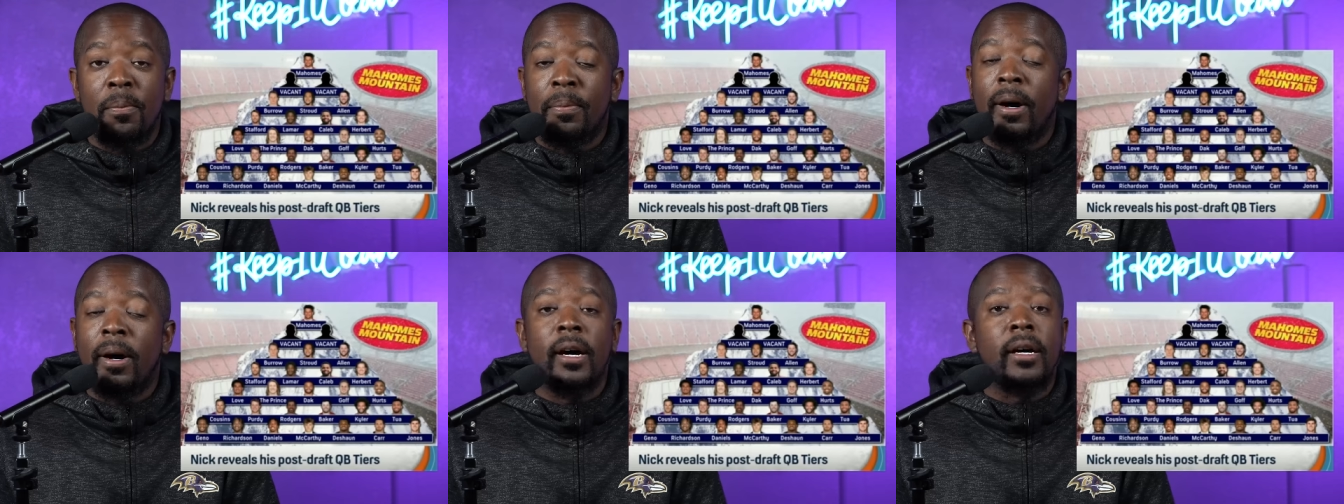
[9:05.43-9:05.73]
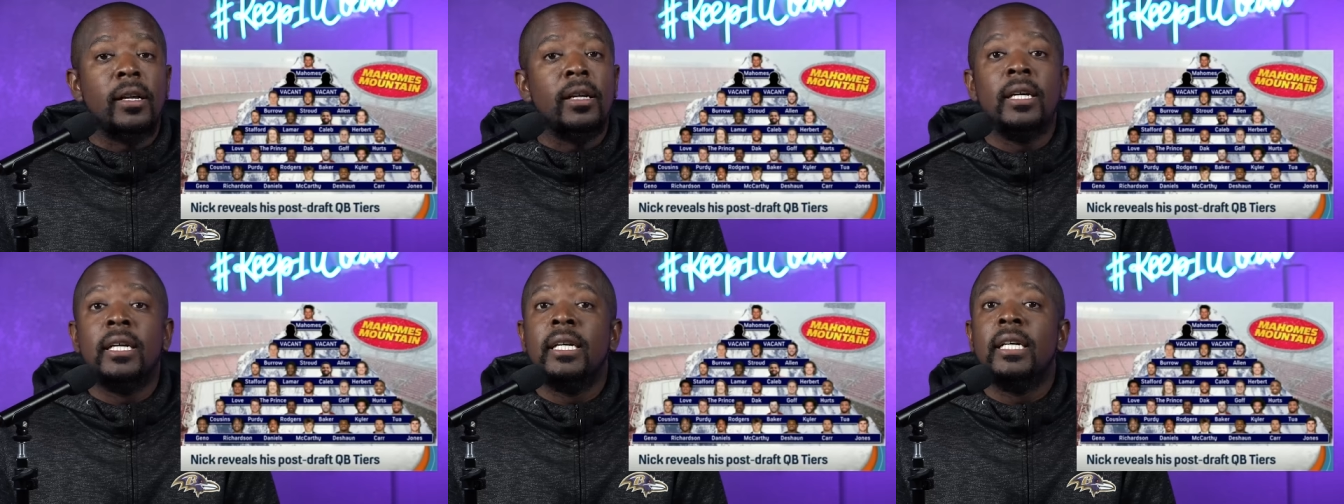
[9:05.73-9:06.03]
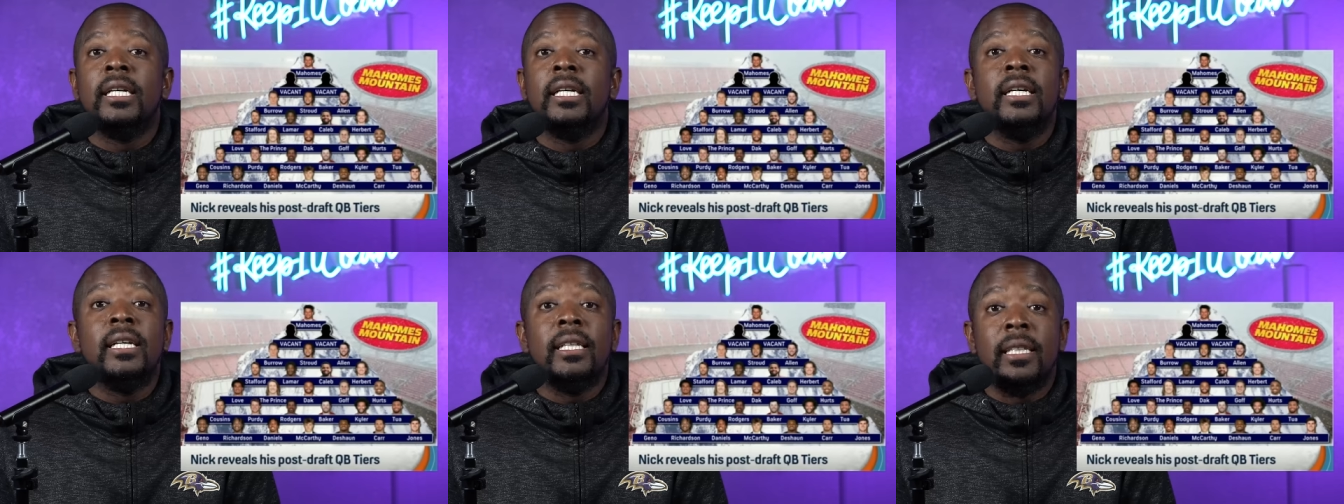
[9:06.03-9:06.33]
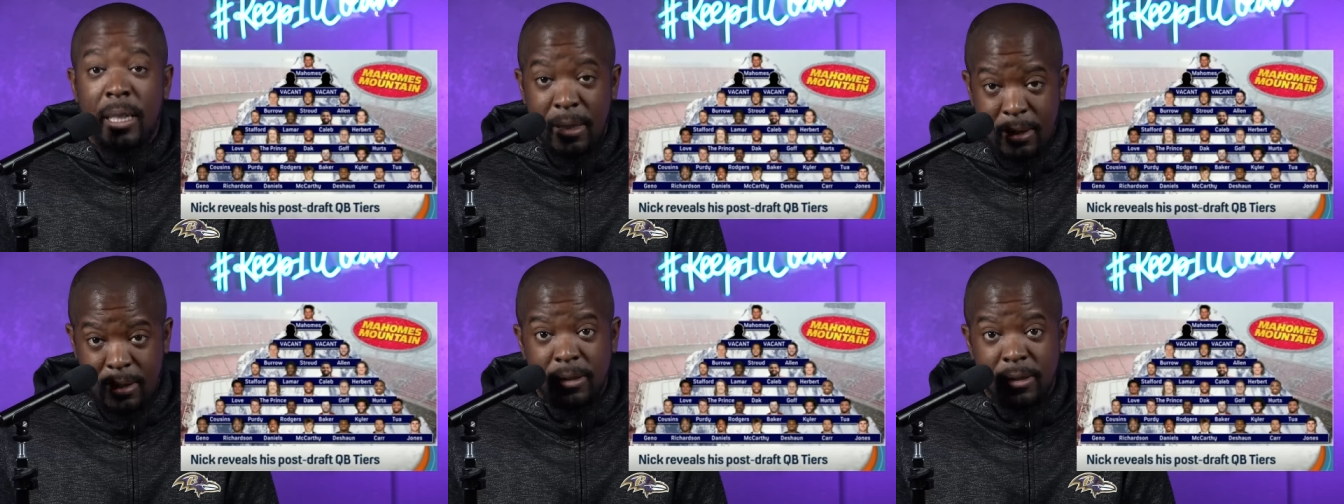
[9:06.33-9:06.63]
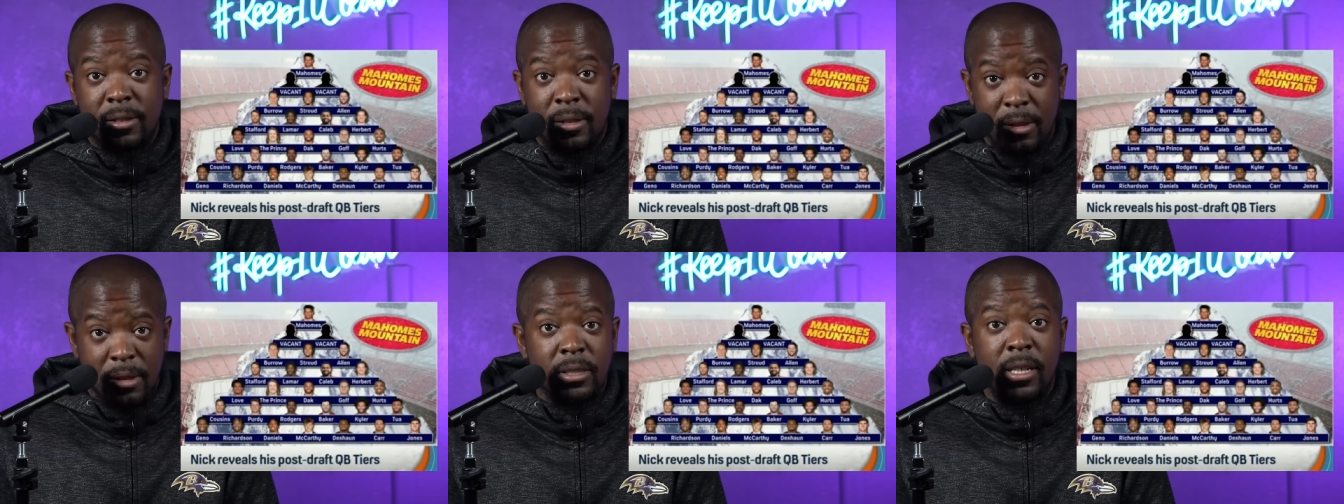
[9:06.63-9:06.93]
But this
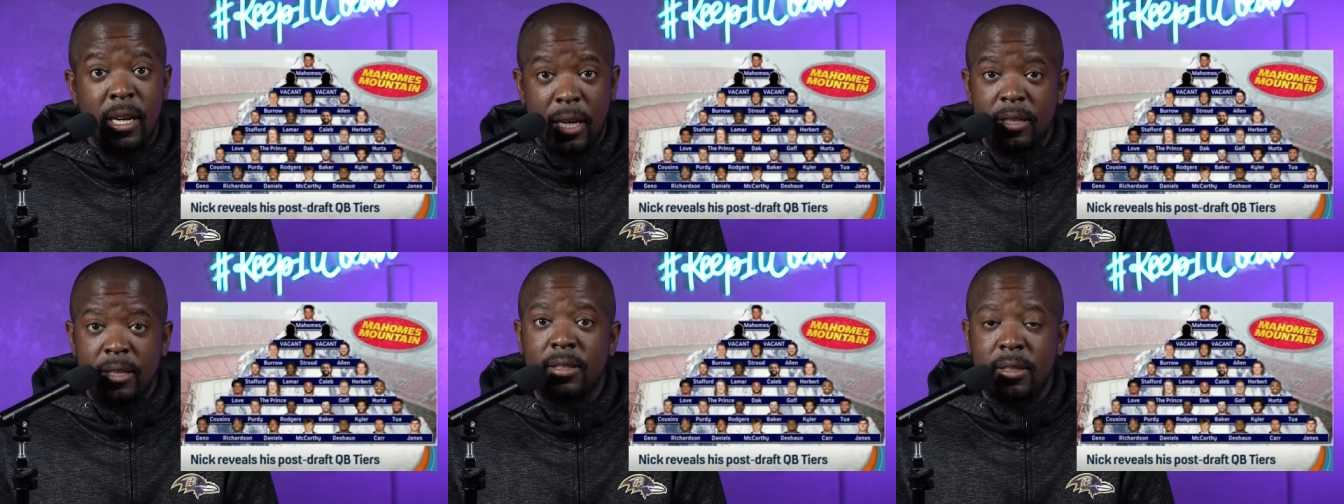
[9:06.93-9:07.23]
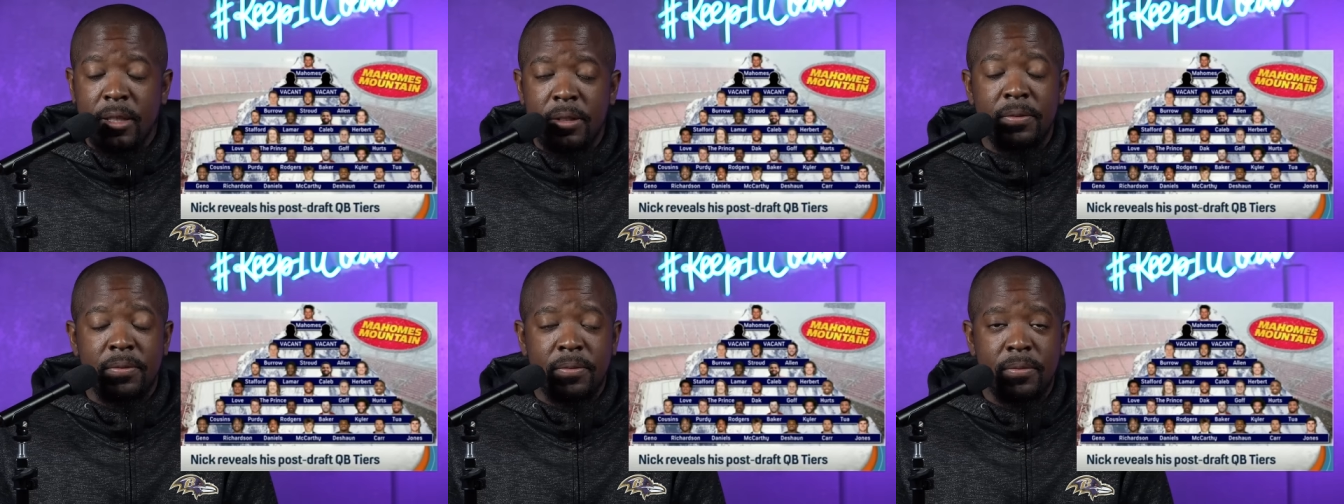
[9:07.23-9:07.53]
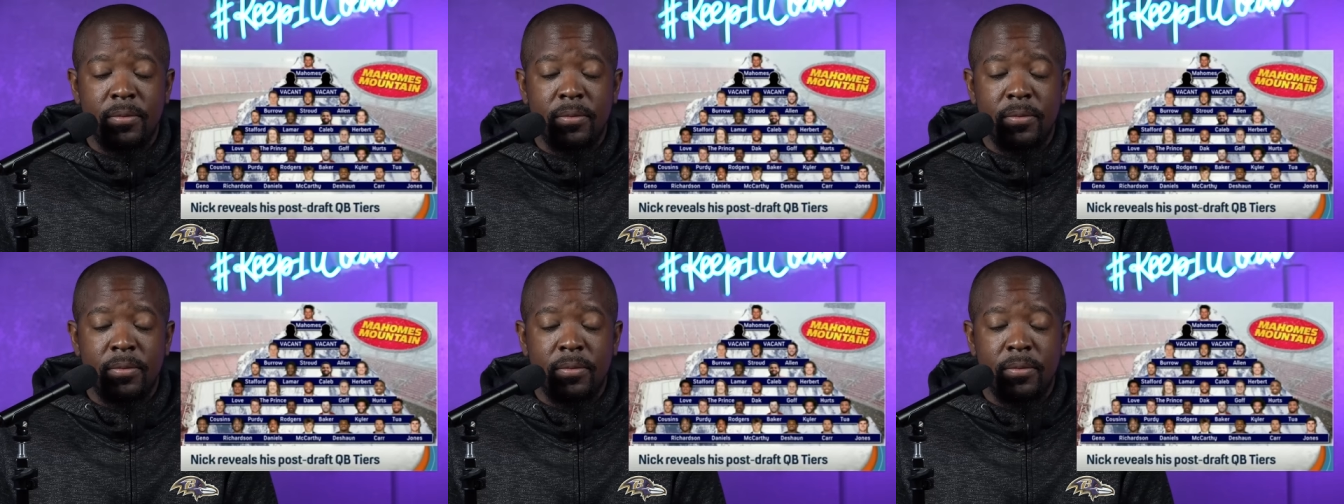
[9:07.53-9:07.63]
is disgusting.